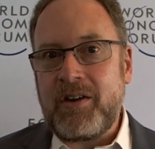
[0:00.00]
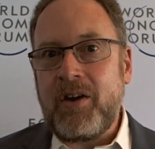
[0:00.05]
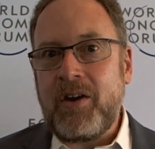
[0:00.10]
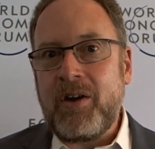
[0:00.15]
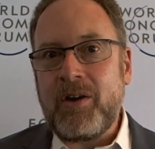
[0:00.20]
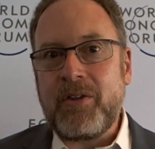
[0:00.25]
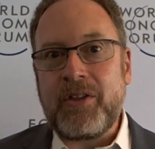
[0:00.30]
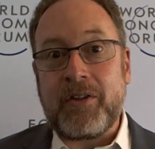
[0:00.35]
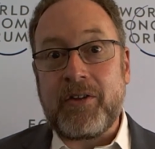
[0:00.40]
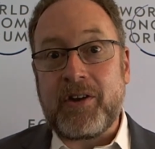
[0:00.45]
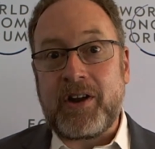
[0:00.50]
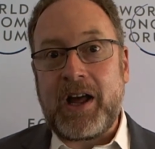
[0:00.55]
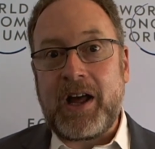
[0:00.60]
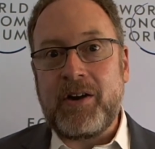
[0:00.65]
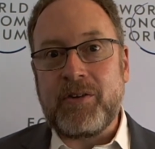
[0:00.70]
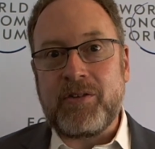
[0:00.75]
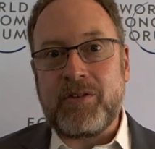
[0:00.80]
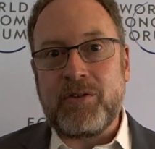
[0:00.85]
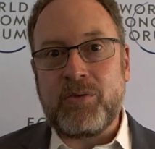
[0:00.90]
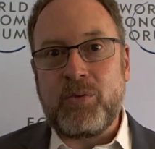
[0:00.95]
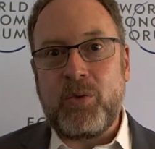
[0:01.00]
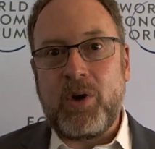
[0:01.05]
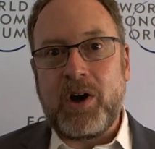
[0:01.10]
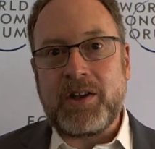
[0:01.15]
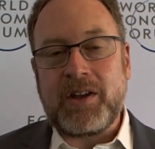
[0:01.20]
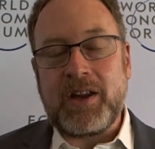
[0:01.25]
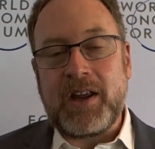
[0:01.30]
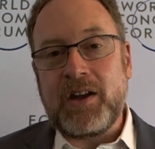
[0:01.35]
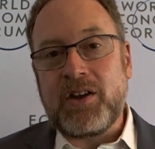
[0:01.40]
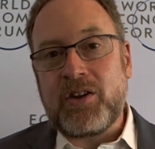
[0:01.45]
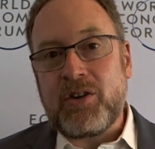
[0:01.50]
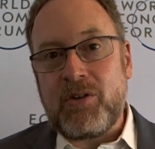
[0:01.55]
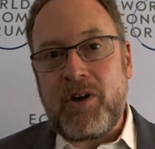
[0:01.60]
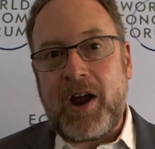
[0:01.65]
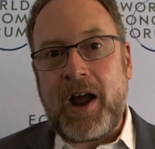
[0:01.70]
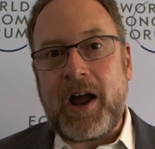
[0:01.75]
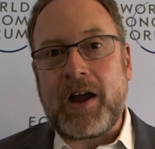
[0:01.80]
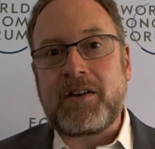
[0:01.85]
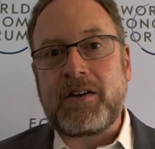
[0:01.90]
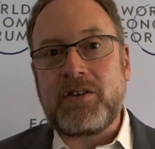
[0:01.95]
All the other councils want to
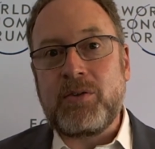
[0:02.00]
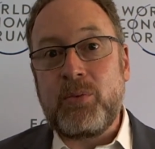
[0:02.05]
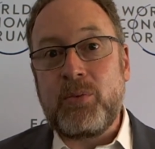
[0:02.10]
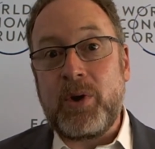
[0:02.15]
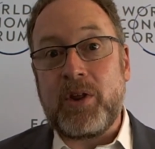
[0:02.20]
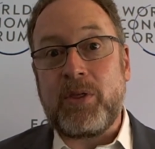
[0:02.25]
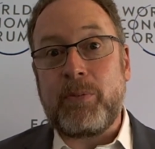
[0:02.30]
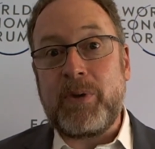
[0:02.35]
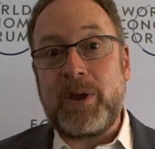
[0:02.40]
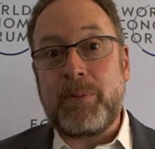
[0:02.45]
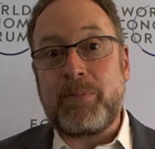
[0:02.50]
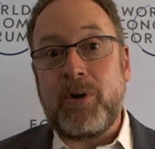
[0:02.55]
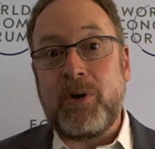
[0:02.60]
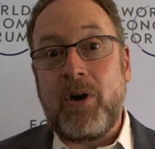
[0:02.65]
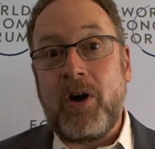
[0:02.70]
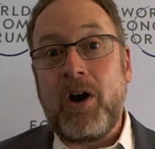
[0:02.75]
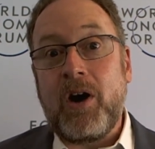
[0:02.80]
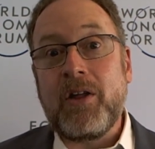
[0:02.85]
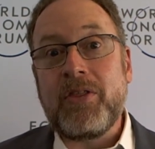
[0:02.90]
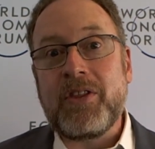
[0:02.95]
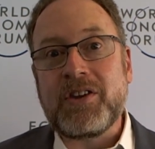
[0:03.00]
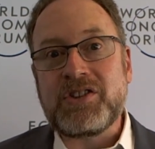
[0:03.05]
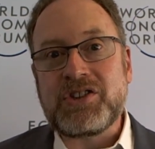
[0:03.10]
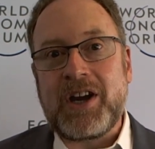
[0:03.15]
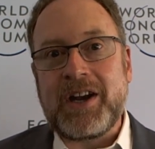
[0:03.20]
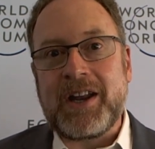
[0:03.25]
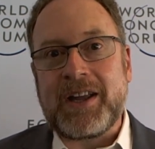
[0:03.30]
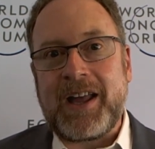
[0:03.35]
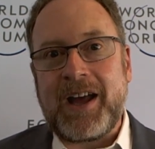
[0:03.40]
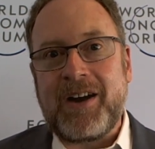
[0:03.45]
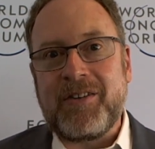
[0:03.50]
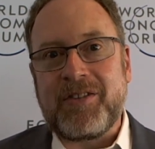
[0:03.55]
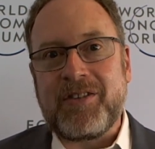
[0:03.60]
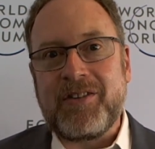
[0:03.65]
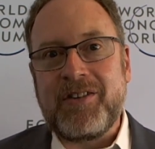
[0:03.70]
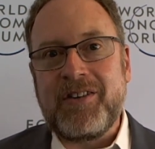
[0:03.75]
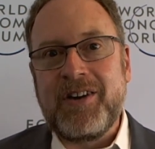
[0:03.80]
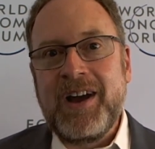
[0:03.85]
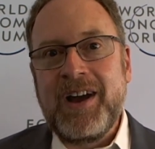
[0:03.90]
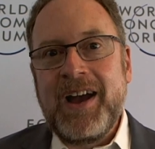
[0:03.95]
interact with people on the China
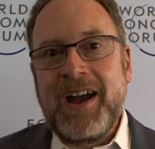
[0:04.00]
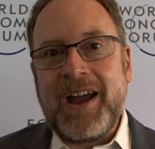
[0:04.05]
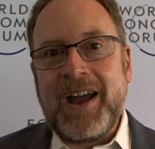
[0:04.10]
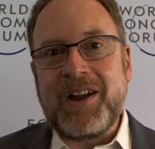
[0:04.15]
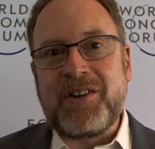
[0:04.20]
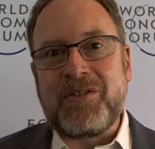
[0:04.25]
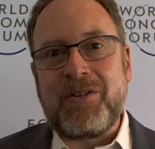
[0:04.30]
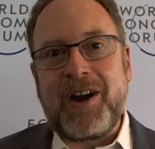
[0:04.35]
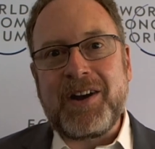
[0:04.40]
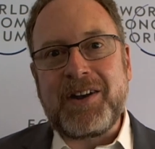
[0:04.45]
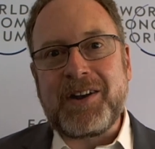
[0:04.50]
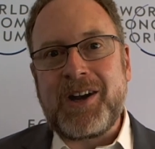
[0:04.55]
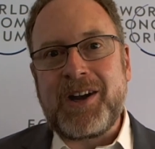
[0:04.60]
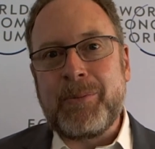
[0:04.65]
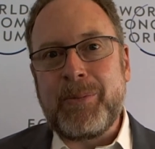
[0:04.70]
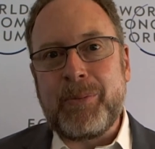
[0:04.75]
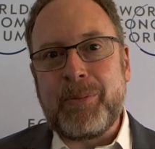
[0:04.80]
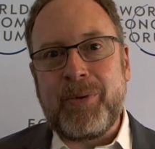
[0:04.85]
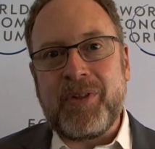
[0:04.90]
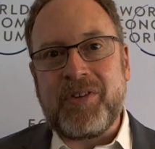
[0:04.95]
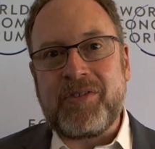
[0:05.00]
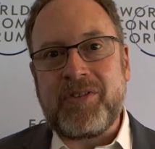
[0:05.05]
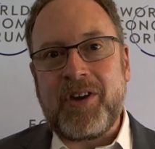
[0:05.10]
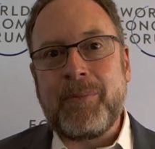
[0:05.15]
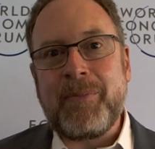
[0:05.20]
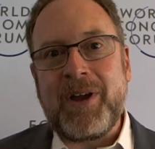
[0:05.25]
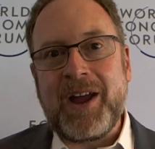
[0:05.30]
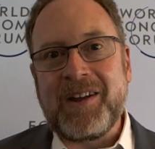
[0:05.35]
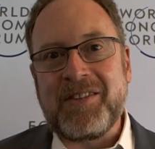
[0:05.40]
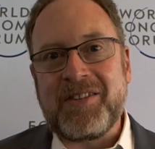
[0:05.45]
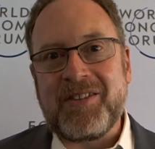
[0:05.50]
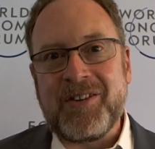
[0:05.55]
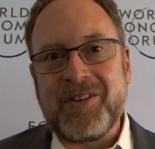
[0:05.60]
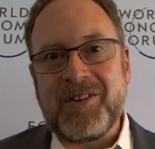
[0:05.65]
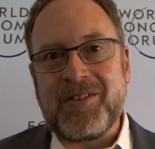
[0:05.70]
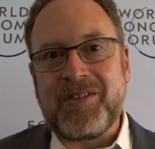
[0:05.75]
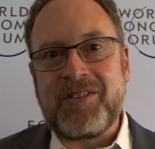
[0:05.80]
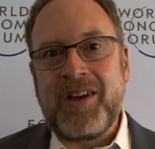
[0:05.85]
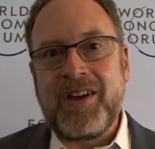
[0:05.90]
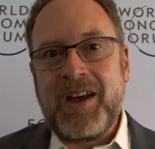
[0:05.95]
Council and try to come up with some
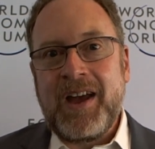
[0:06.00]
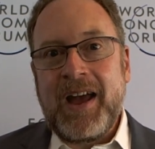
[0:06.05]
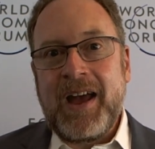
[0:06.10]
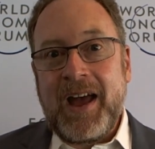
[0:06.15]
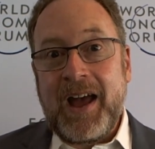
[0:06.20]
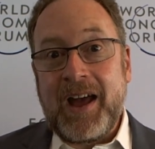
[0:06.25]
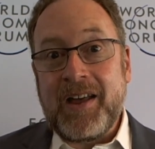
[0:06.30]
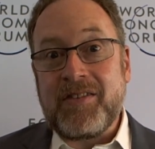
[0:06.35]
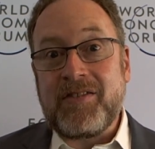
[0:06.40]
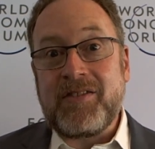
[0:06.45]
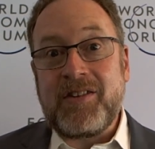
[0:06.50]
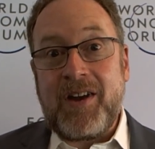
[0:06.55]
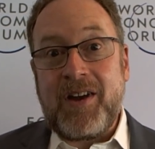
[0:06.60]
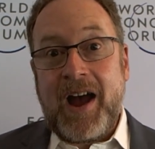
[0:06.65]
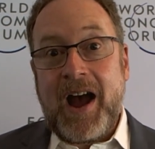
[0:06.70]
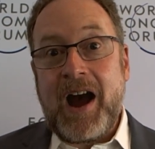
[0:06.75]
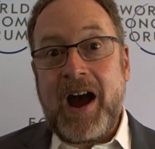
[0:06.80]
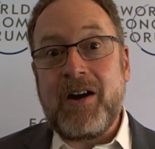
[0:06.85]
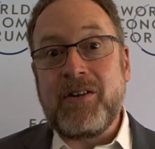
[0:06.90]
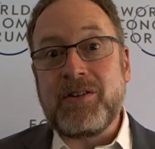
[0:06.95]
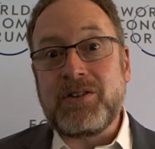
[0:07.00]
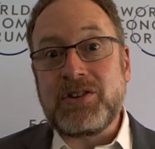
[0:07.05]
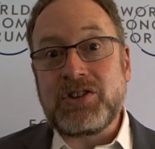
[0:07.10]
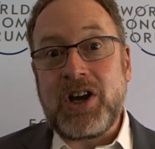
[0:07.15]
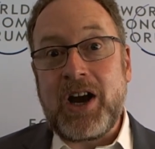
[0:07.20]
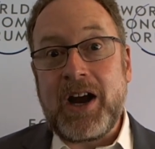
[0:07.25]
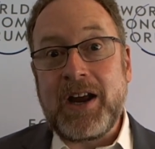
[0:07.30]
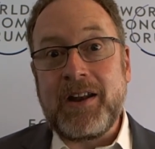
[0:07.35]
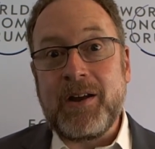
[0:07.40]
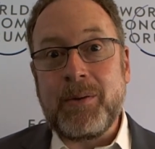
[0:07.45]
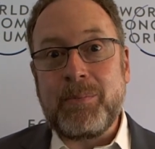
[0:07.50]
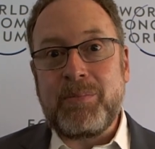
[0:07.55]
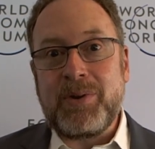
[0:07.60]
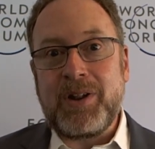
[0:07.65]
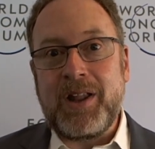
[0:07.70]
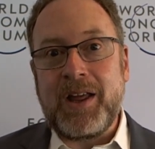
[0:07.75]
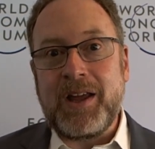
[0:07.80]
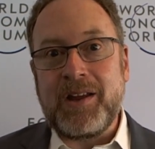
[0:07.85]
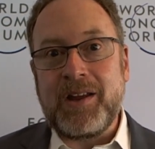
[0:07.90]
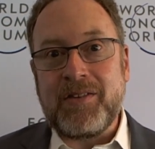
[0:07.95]
answers as to how China
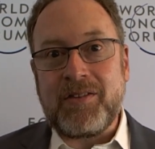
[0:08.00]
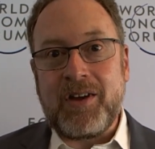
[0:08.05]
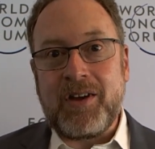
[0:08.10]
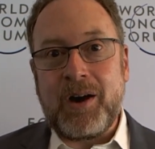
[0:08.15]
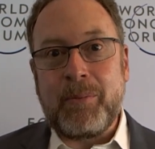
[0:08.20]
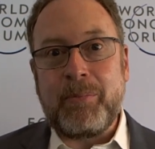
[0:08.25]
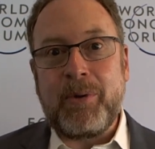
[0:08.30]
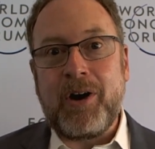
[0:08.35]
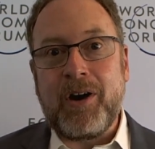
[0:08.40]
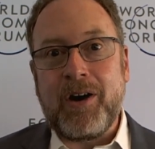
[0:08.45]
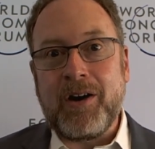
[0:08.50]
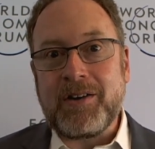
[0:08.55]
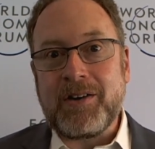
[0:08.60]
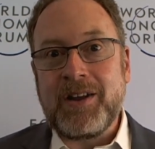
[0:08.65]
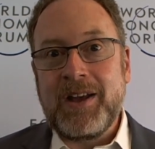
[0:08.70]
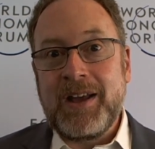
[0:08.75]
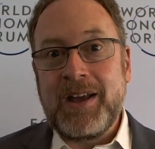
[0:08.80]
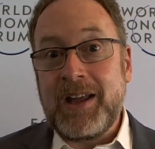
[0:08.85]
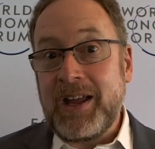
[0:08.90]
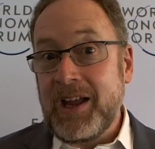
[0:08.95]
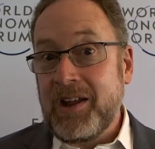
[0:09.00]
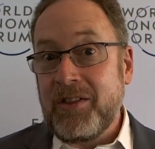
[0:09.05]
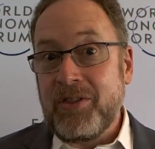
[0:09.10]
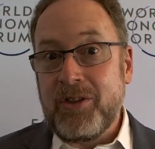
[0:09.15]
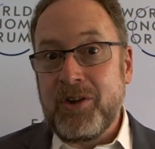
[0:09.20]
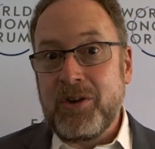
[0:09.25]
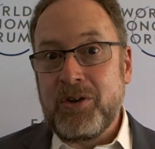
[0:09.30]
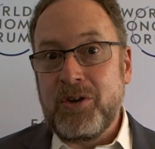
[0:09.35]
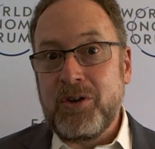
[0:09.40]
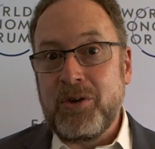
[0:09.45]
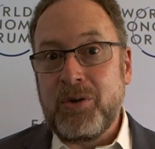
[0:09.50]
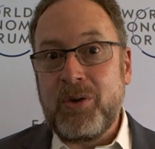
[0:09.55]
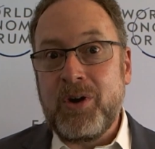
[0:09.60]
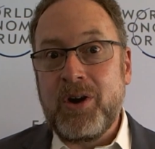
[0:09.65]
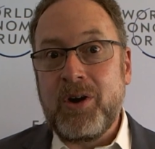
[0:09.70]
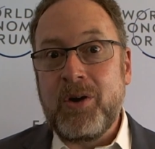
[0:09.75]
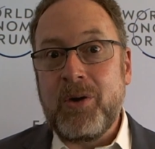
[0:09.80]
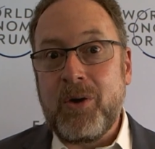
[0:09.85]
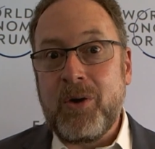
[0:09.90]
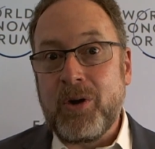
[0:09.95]
plays a part in the new
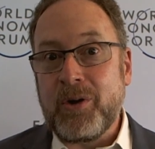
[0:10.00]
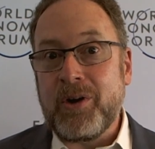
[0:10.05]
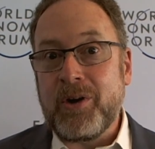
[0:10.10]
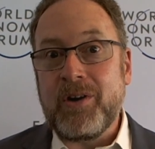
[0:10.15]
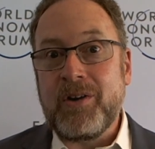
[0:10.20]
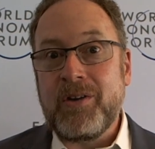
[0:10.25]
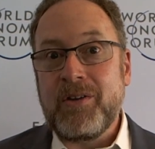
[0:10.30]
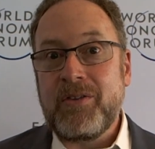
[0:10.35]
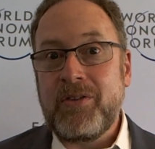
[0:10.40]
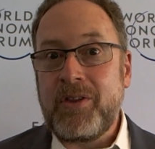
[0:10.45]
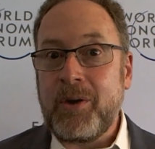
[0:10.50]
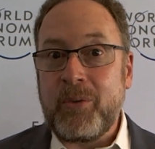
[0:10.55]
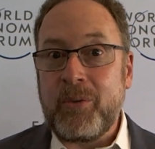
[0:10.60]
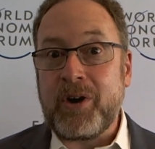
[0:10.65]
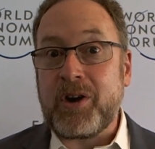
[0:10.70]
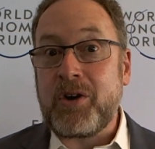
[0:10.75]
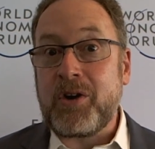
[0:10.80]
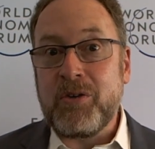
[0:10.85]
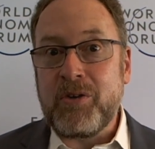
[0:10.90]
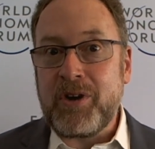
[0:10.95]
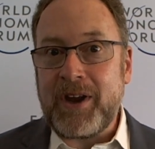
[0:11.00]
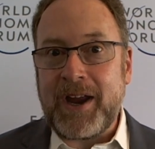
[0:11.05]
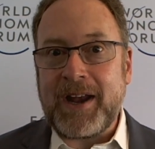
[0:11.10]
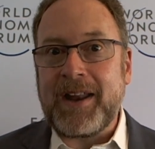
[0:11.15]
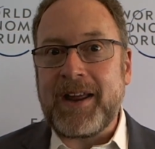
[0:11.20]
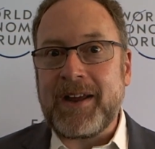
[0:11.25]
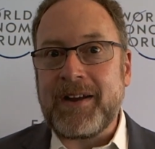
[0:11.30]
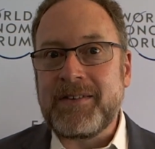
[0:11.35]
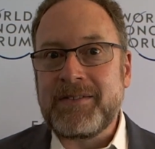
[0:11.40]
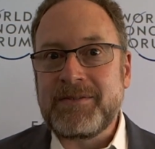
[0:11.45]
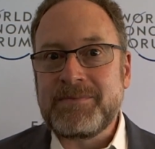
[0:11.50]
order that we're creating.